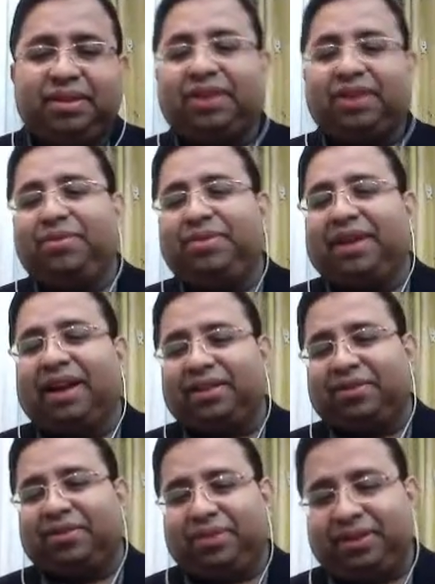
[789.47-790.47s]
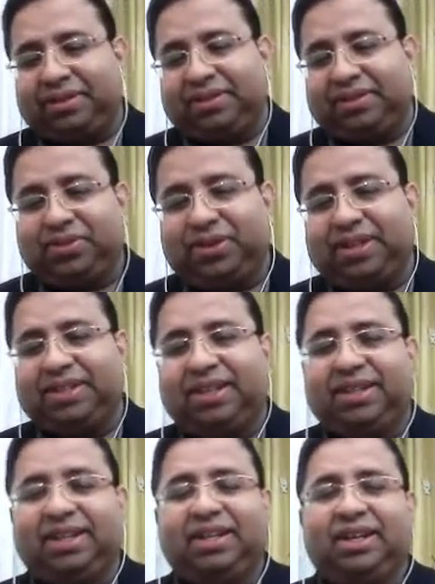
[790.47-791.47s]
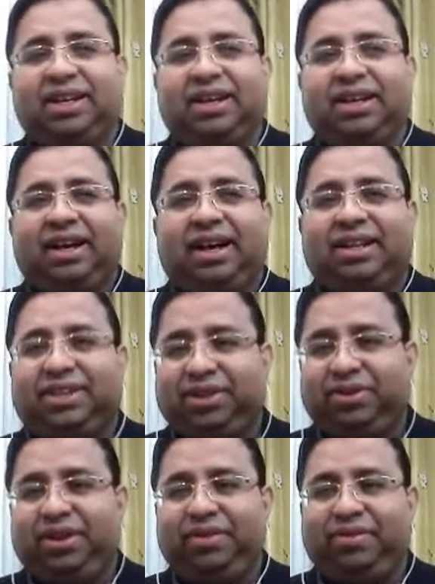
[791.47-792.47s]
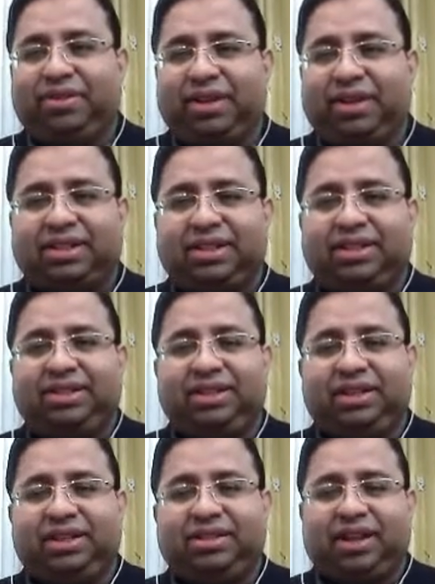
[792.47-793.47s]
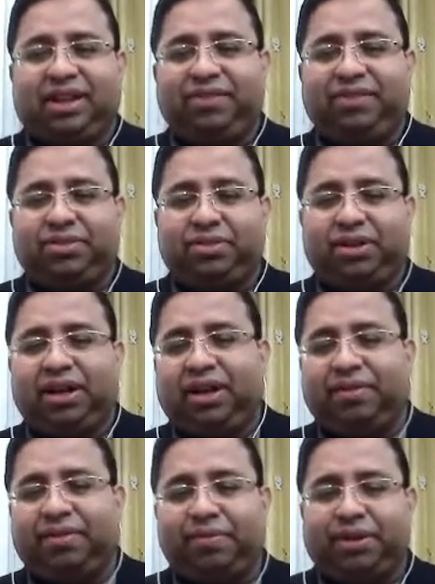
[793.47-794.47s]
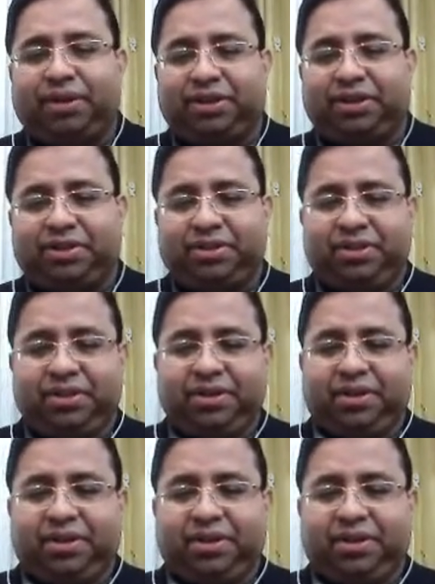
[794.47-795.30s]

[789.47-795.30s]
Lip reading: That could be the another one. So what I said that a theory on class lecture, service from the real life application.